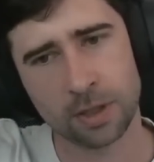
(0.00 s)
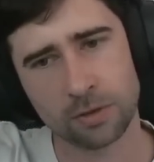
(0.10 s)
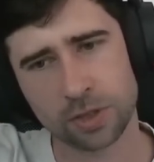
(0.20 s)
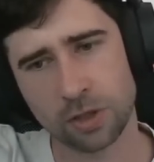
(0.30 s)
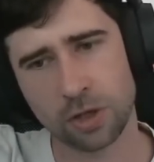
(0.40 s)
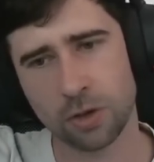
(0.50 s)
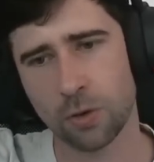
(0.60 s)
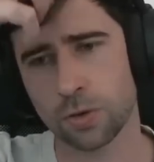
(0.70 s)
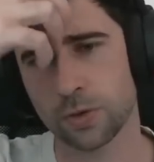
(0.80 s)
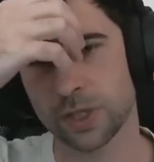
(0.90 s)
There's a lot of
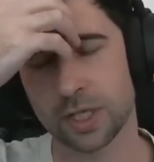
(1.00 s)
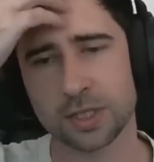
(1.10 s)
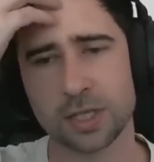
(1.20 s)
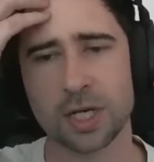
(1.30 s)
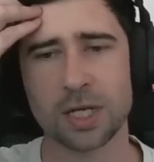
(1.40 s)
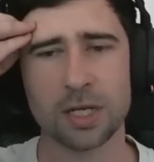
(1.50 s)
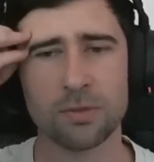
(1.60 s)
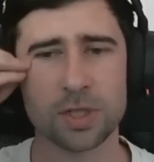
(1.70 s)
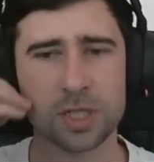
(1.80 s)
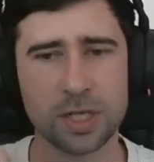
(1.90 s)
awkward things that I did,
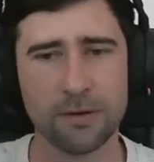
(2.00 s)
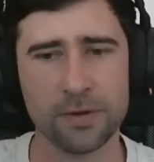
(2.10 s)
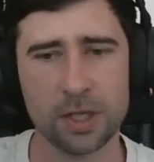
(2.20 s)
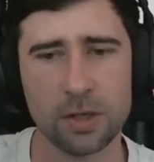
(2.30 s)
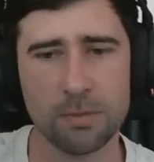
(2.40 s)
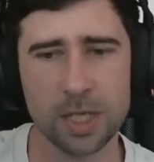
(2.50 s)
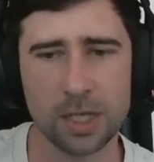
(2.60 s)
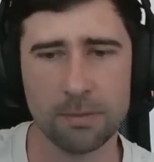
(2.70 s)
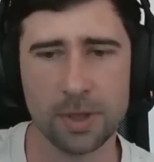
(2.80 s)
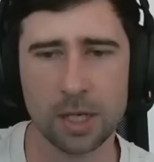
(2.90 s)
which definitely could have been
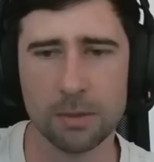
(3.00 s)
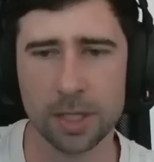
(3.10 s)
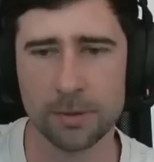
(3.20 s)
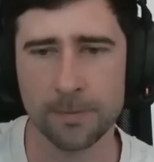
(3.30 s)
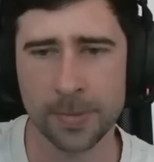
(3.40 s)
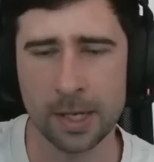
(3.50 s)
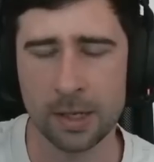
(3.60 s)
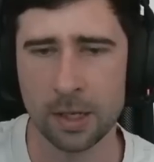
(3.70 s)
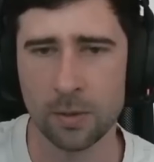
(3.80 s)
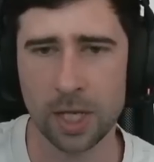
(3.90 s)
done better, but
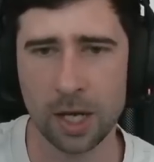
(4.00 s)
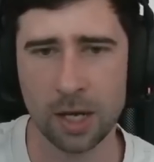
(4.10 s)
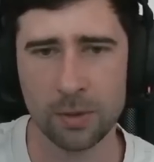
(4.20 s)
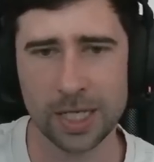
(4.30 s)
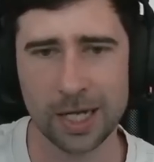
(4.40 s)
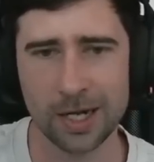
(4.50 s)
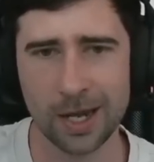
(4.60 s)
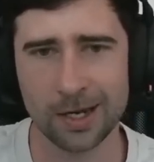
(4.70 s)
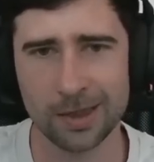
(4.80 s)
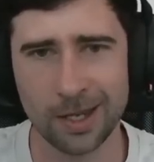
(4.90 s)
we get it
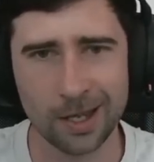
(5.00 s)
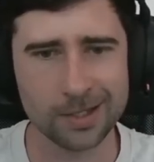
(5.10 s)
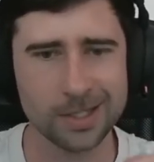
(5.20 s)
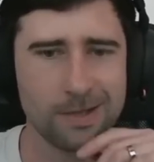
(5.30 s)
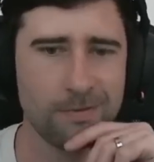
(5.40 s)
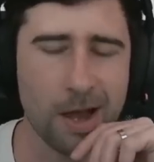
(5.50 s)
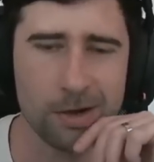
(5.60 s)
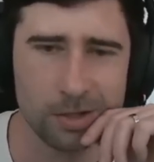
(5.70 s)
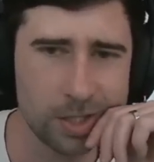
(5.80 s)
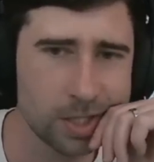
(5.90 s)
out in the end.
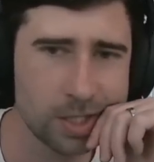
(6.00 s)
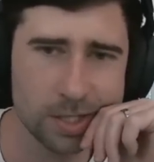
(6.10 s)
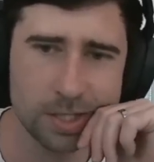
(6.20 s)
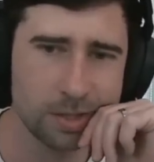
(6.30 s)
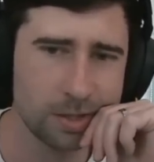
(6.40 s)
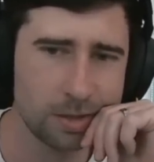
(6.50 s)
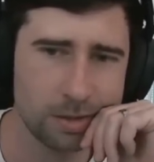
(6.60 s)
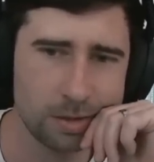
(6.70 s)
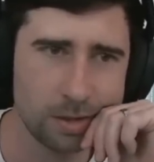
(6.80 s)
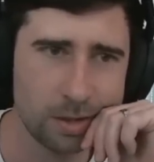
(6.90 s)
Valkyrie is just
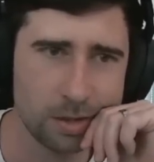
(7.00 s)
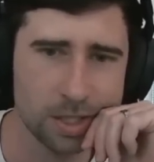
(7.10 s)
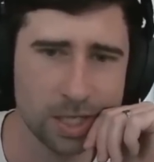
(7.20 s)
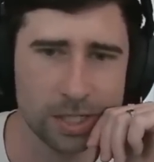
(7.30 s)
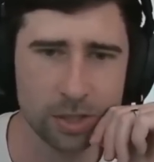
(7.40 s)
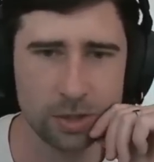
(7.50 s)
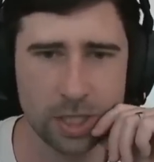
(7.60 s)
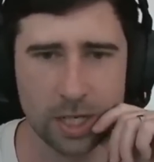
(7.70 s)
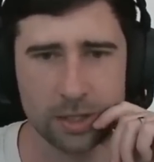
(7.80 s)
such a good card.